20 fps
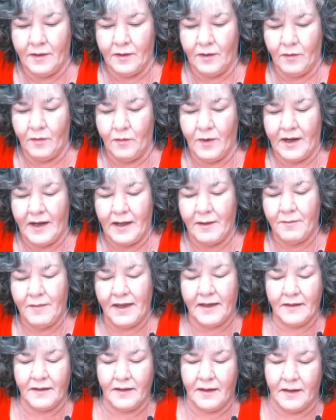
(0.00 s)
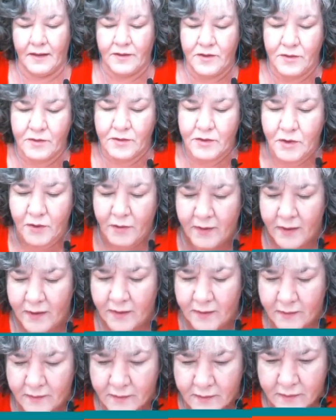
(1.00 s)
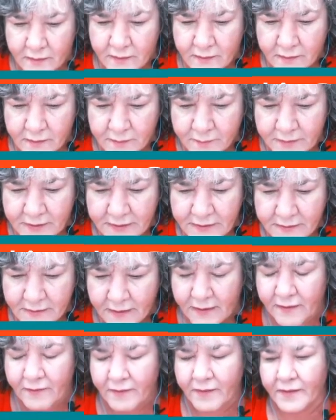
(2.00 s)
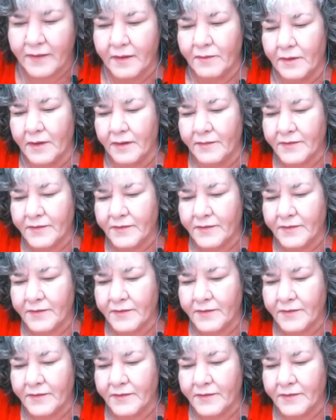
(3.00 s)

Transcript: when I make a tutorial. There's a piece of hair in there.